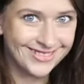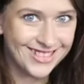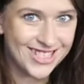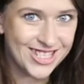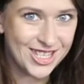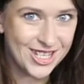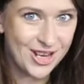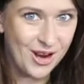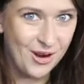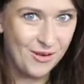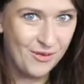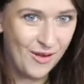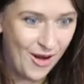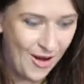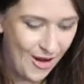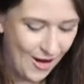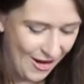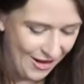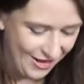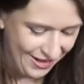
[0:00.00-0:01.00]
Stove
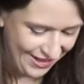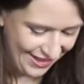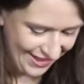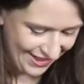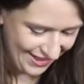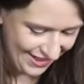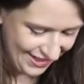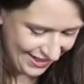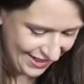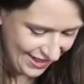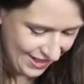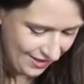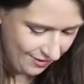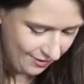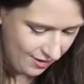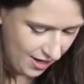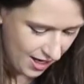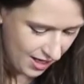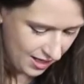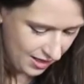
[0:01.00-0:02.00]
on.
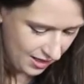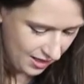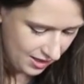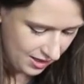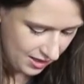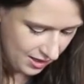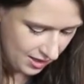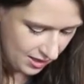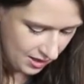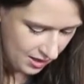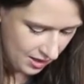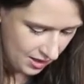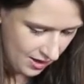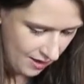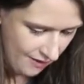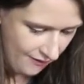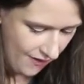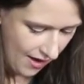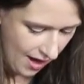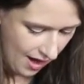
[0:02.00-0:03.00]
1,
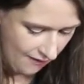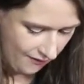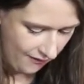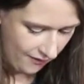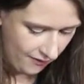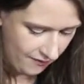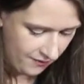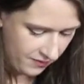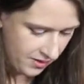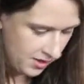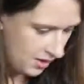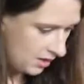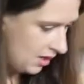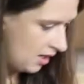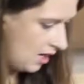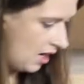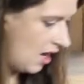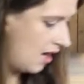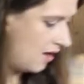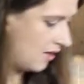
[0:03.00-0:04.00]
5.
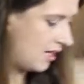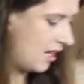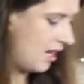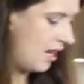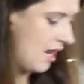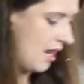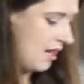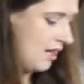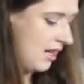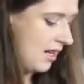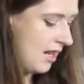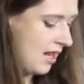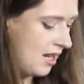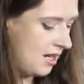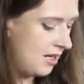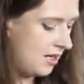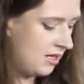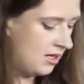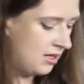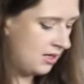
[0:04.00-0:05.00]
Okay, and
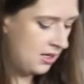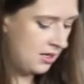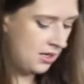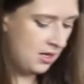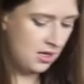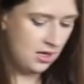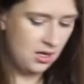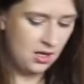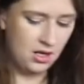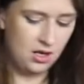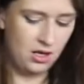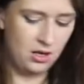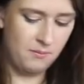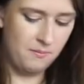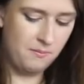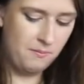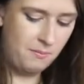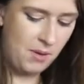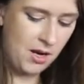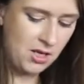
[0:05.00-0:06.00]
again,
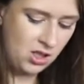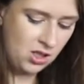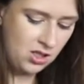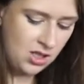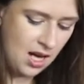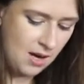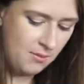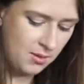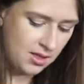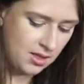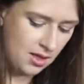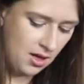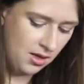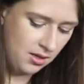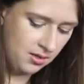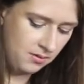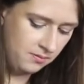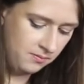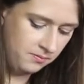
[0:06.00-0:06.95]
bunch of table salt.